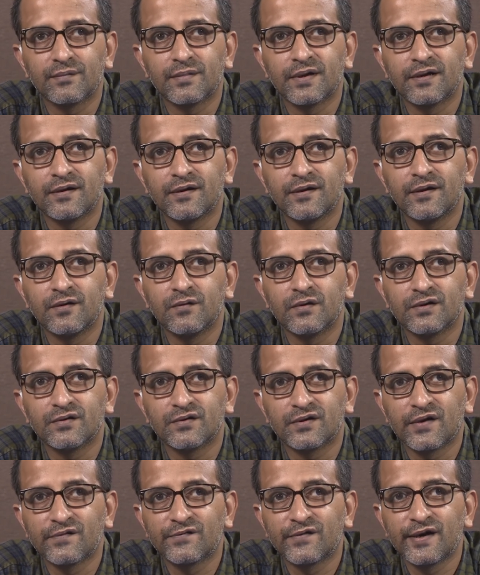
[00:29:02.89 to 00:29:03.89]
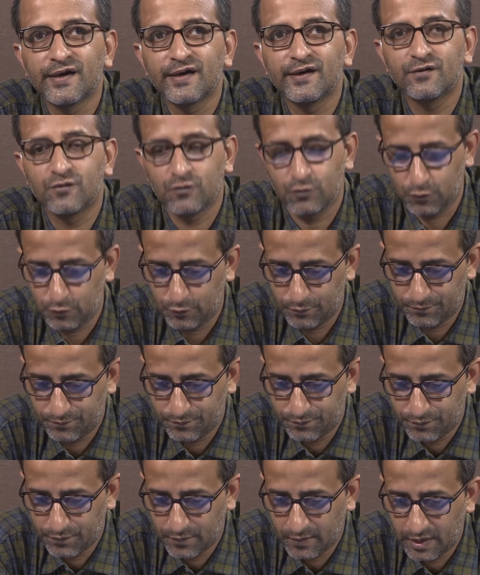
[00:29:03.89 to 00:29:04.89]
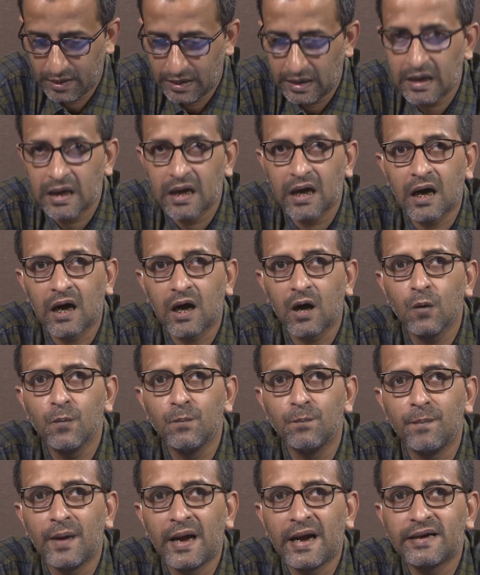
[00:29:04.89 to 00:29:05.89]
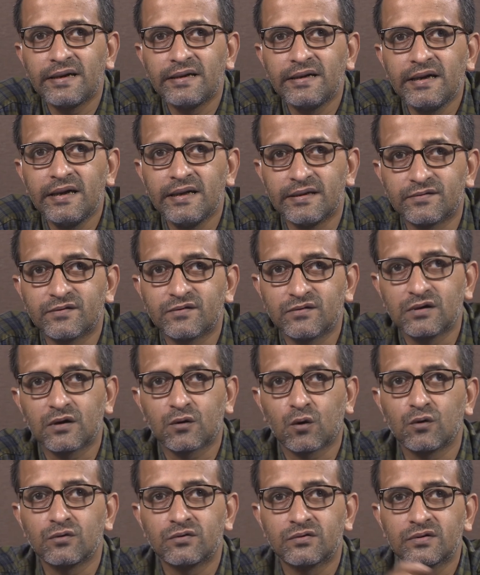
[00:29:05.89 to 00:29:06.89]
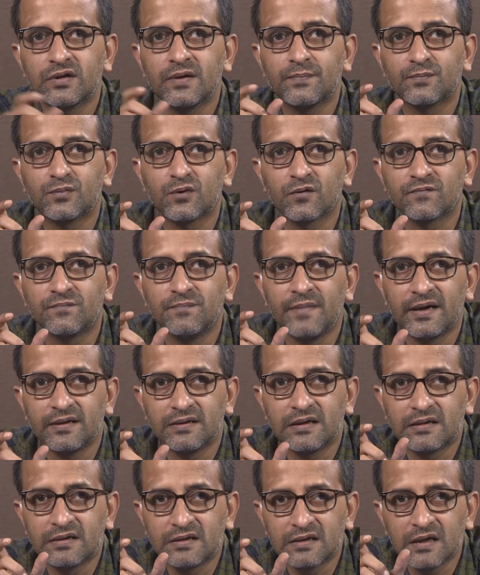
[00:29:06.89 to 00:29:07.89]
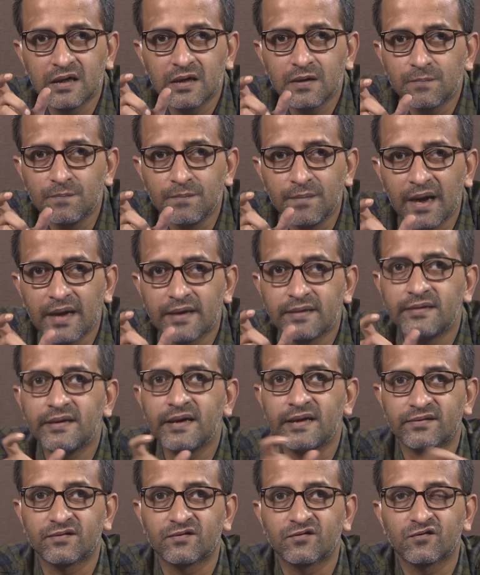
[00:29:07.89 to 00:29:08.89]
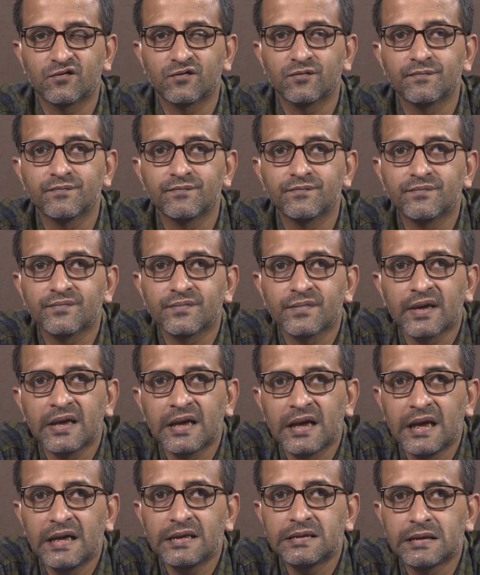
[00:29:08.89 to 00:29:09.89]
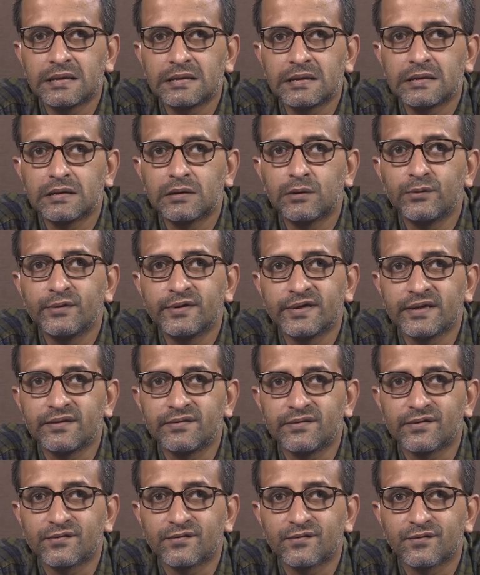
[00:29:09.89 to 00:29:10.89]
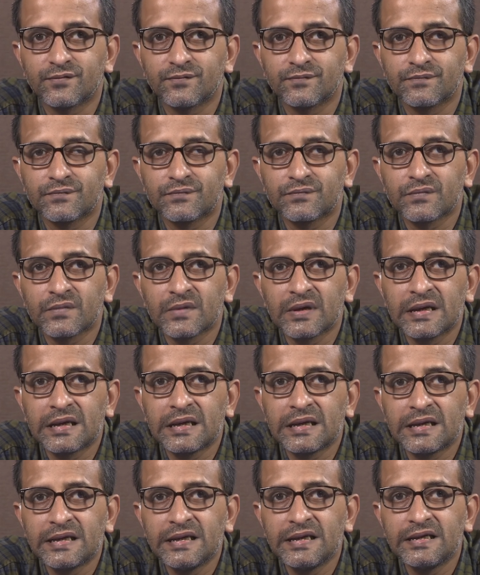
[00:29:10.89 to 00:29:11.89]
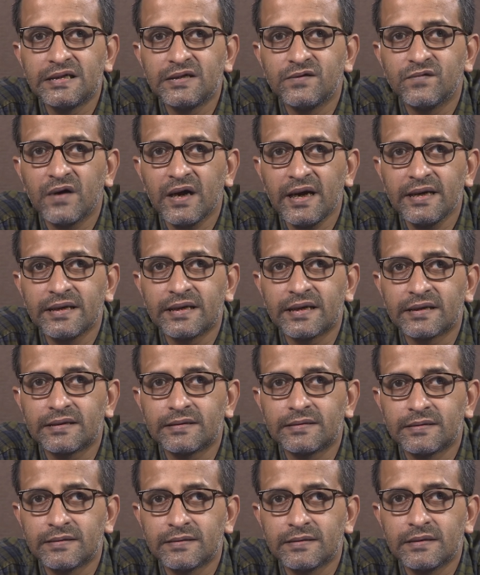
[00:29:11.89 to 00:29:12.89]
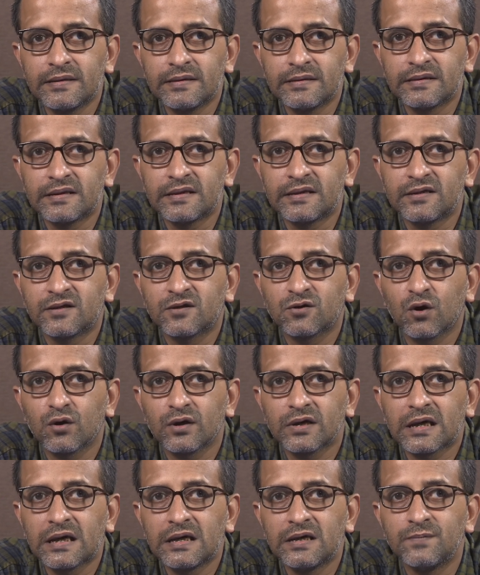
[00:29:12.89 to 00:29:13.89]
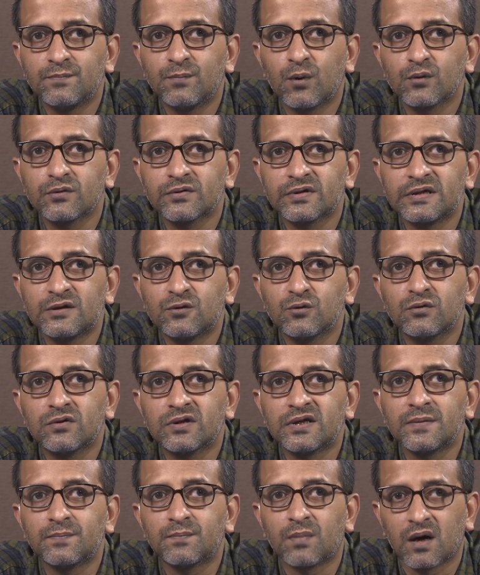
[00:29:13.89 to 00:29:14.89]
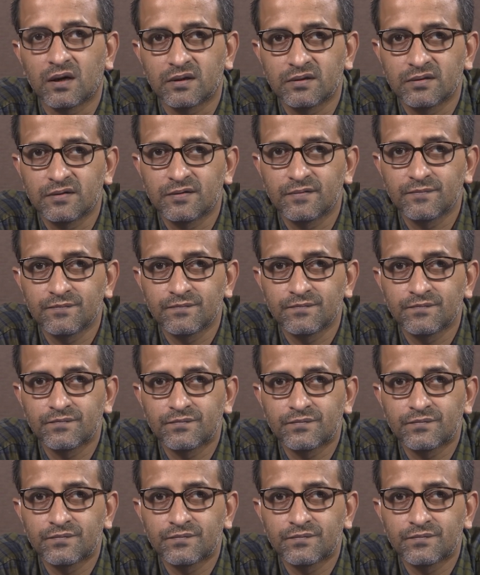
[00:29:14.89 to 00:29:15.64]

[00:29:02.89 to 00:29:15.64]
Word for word: I mean, he was referring to how madness, the concept of mad, the term madness has undergone changes. He divided the historical epochs into three parts.